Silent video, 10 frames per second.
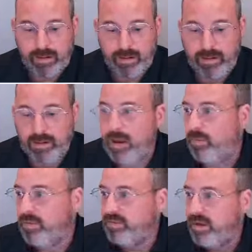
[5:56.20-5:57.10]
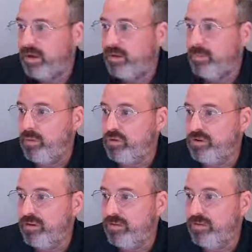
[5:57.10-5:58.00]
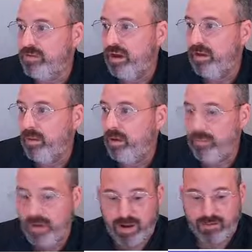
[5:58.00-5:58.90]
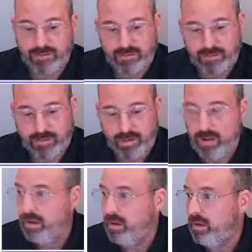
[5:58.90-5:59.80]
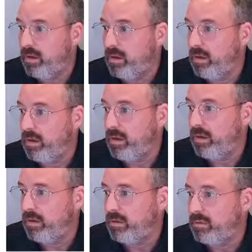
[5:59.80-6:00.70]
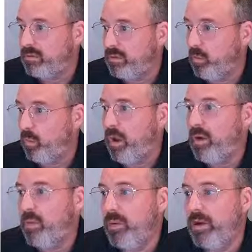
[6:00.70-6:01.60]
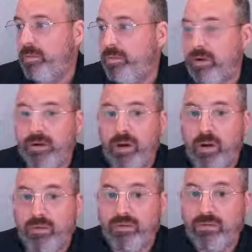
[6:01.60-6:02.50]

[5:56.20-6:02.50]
Now, the second portion of this dialog box is where are we going to put our notes.